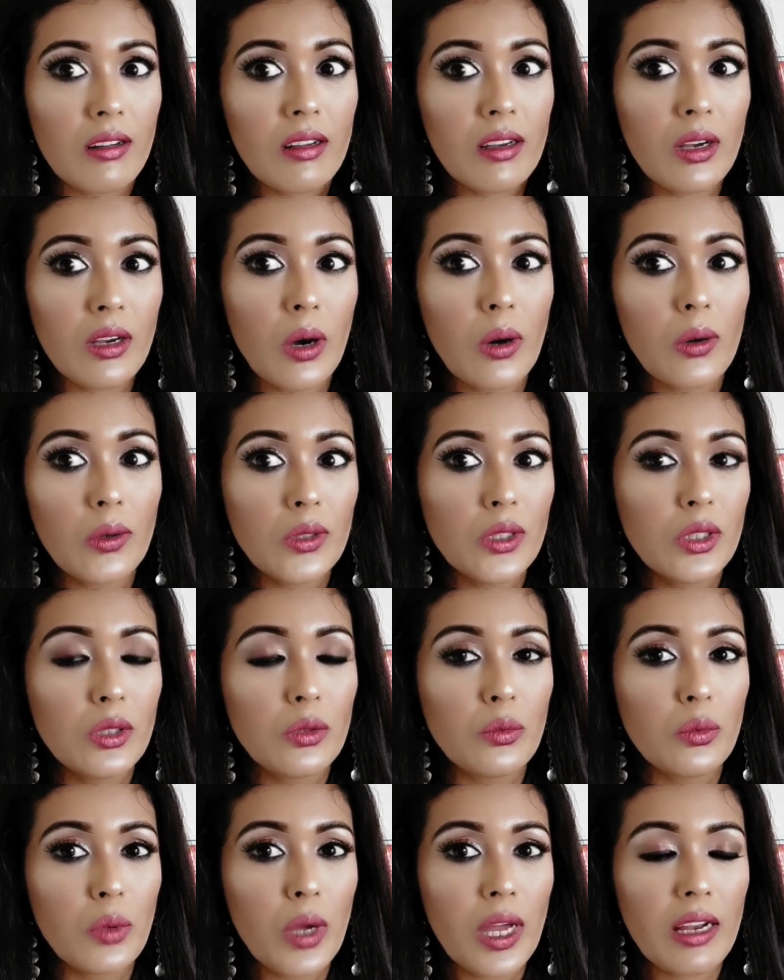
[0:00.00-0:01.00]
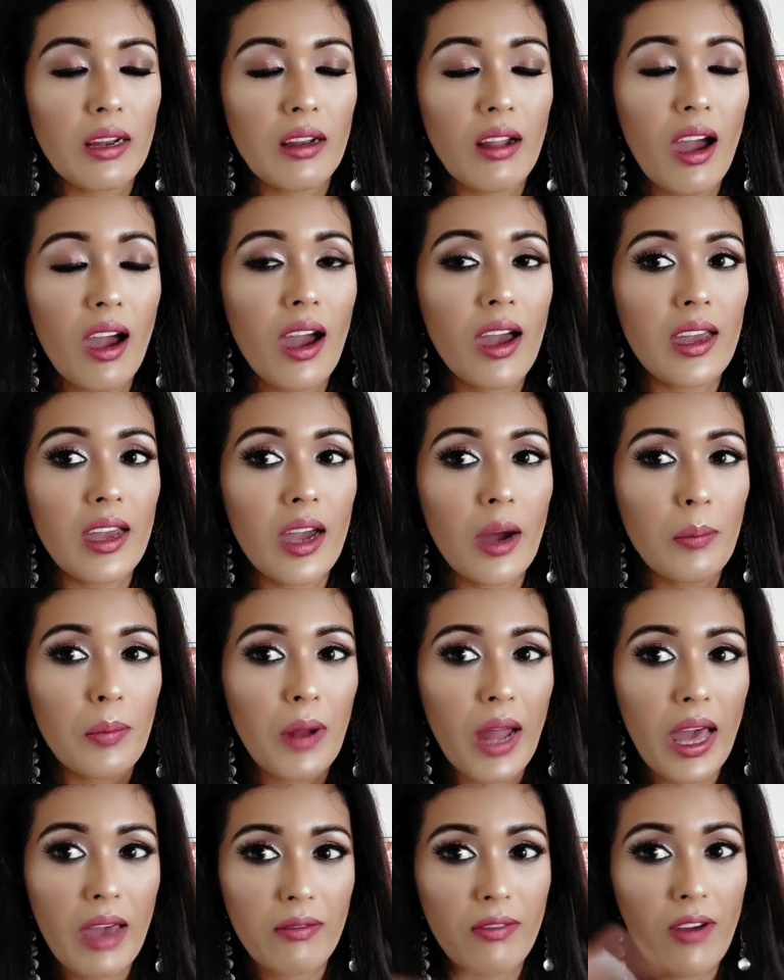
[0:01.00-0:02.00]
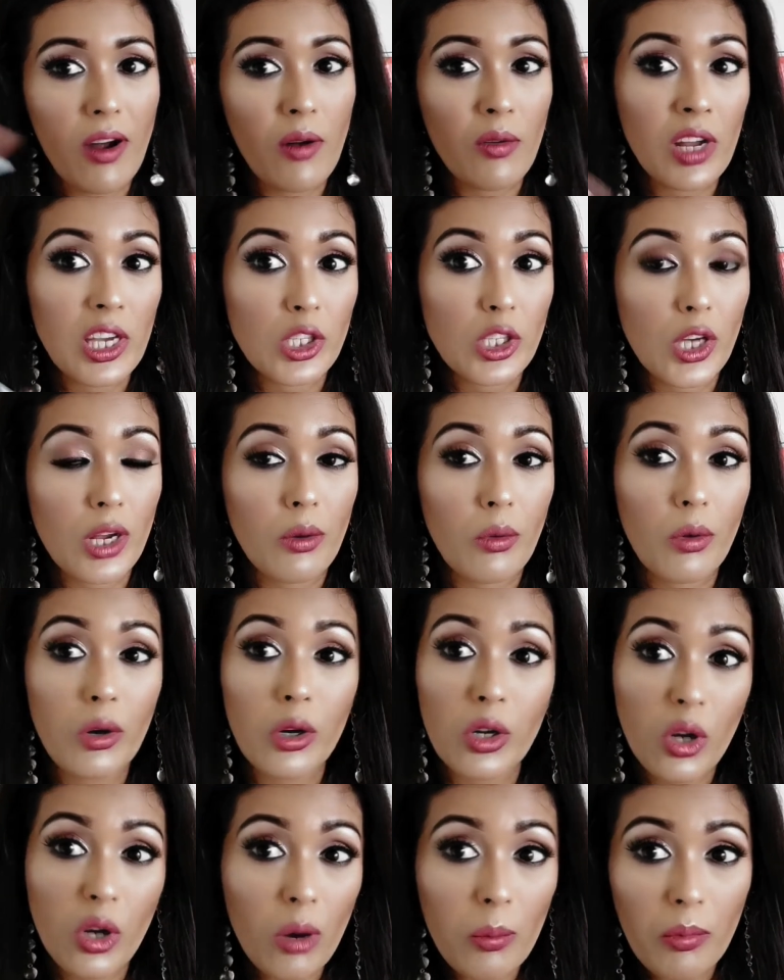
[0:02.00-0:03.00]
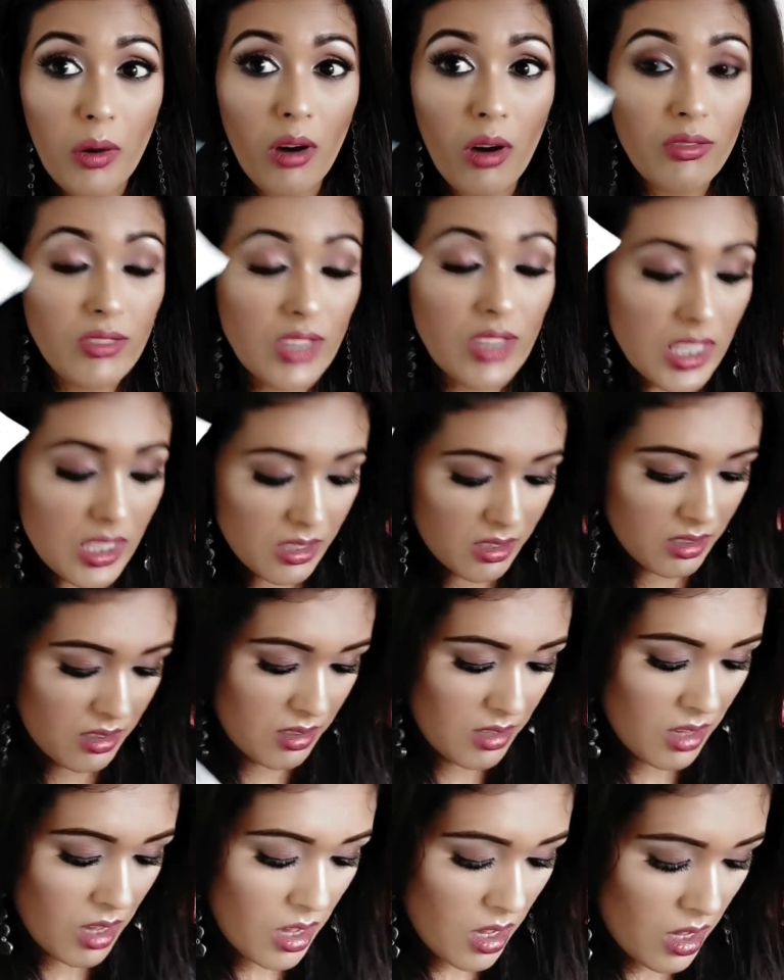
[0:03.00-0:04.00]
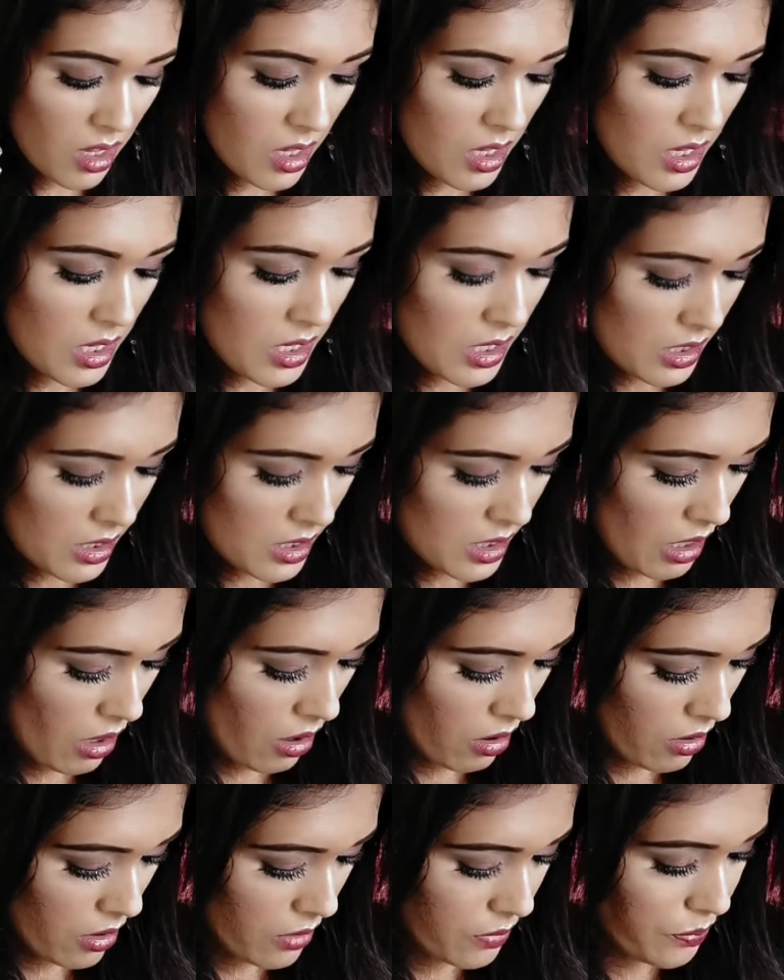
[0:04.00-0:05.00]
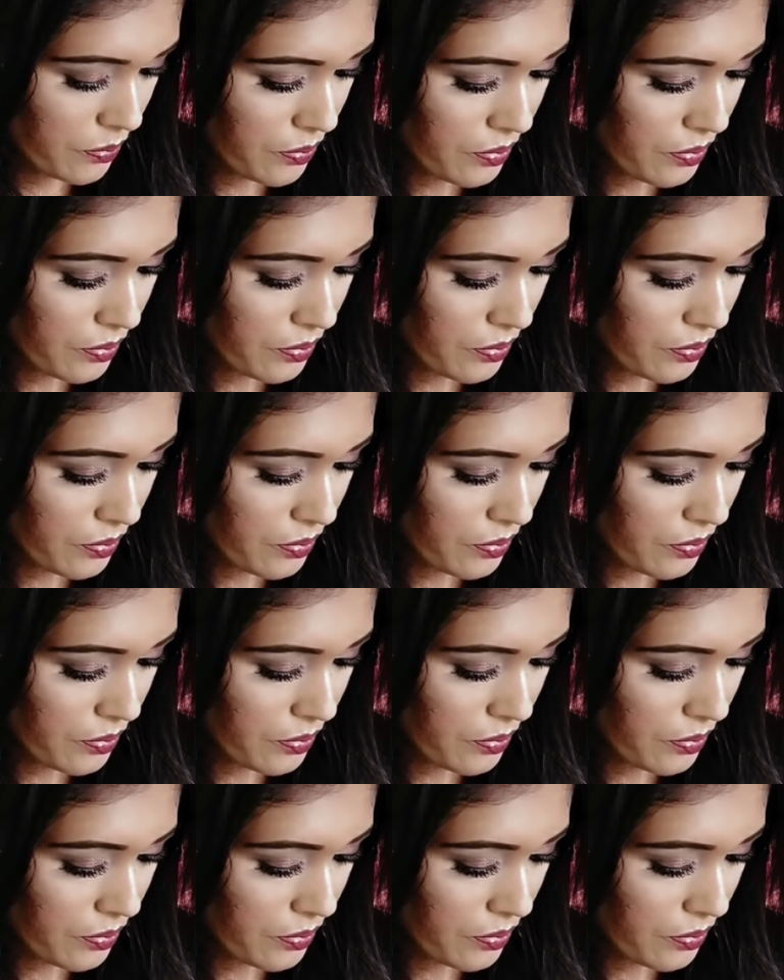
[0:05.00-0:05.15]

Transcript: goes when I apply foundation on top of this. So